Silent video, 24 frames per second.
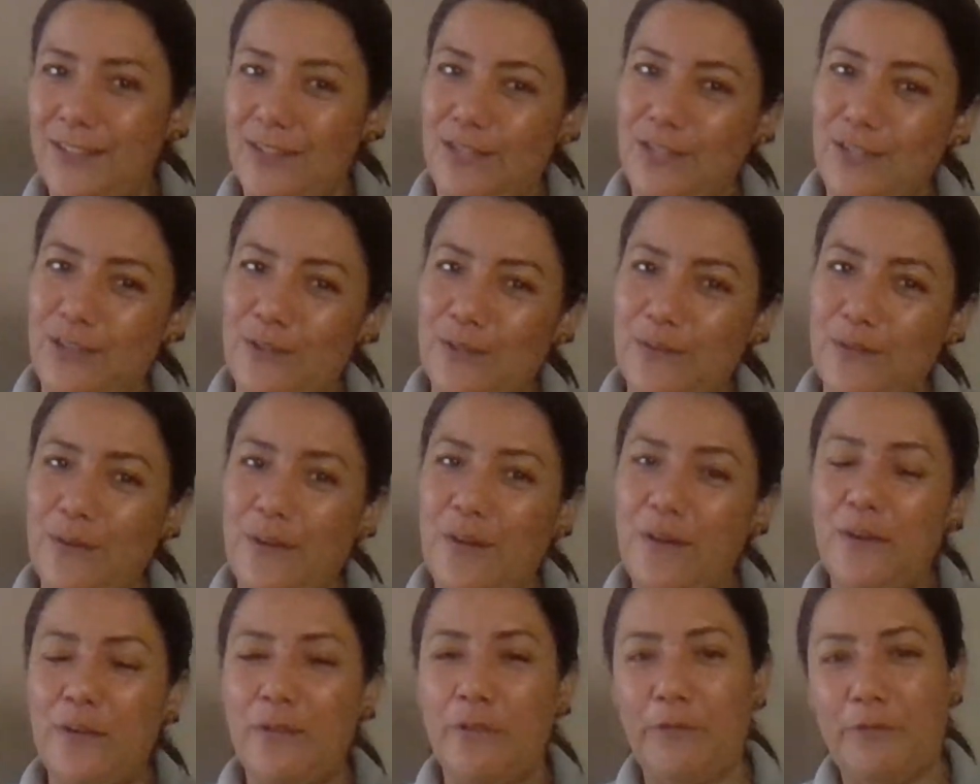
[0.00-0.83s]
2,
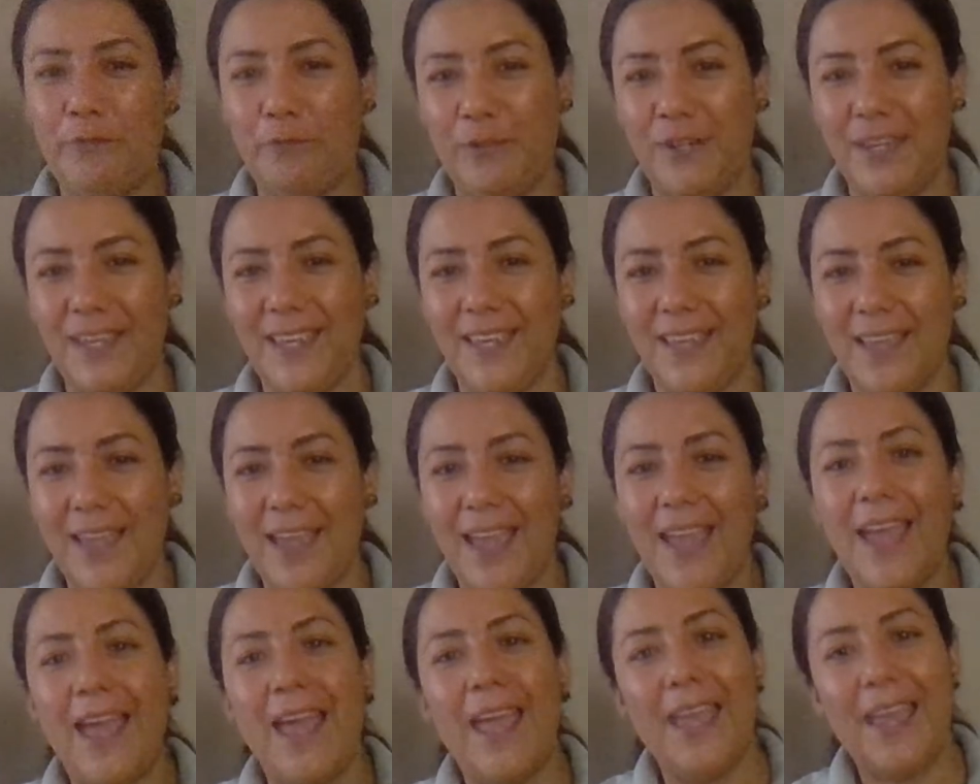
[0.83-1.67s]
3,
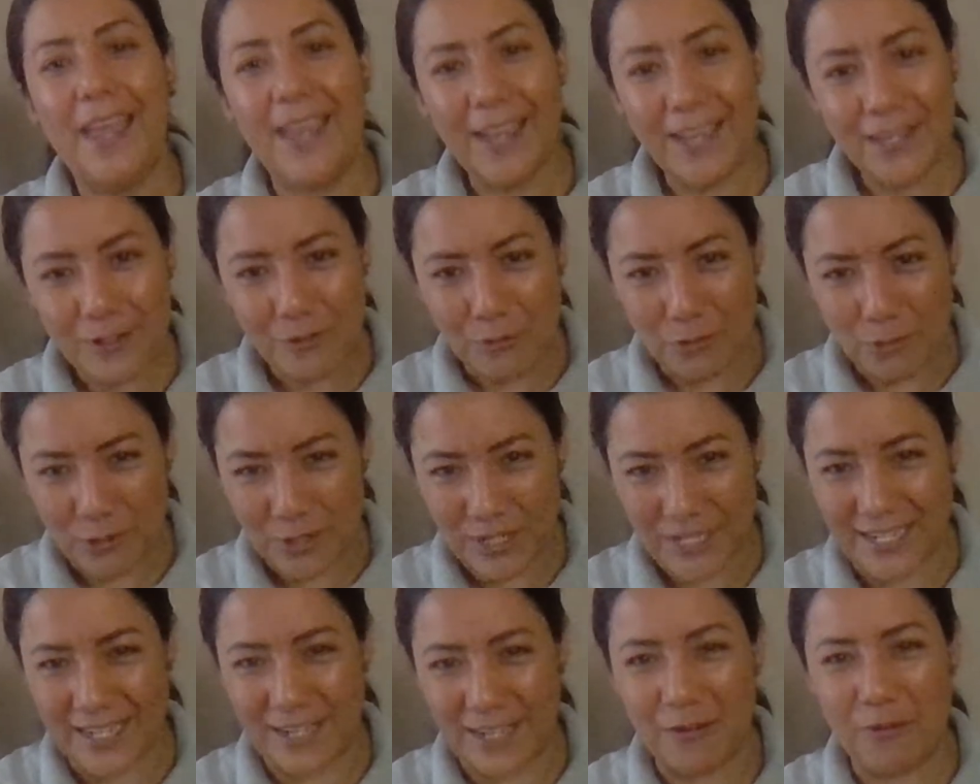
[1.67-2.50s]
and
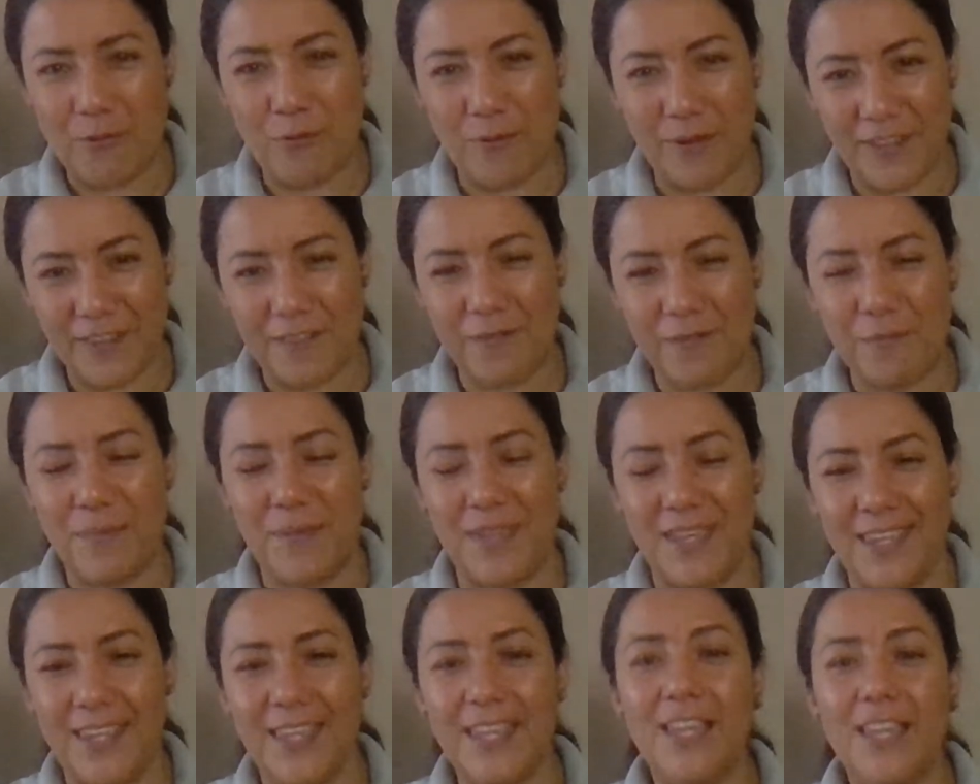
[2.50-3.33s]
working with
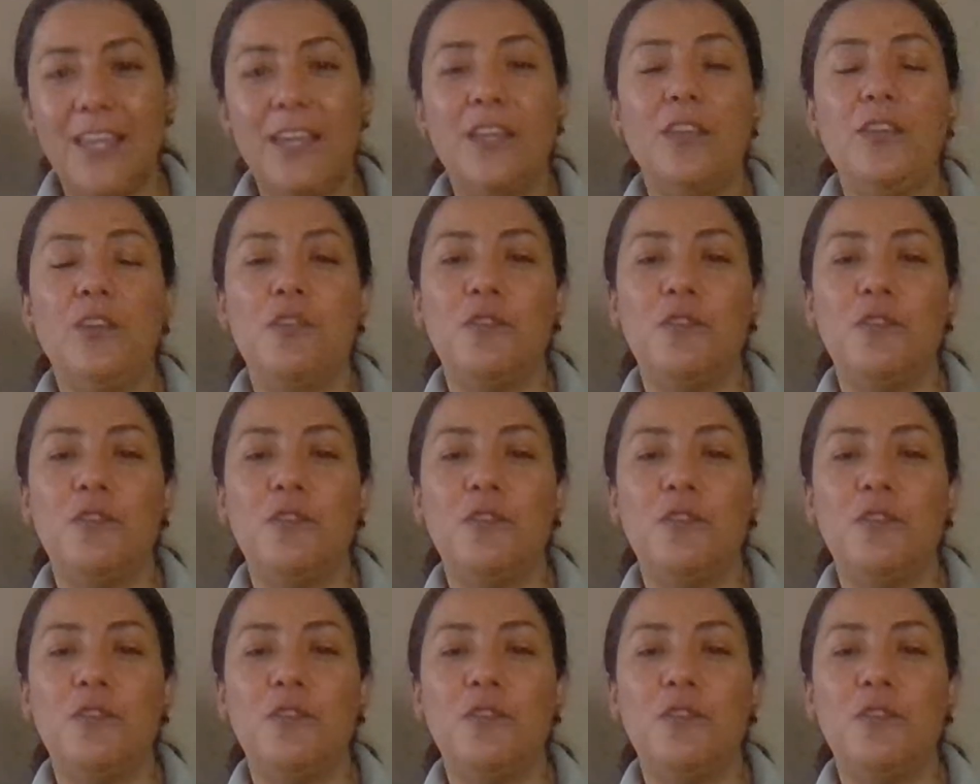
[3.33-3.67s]
me,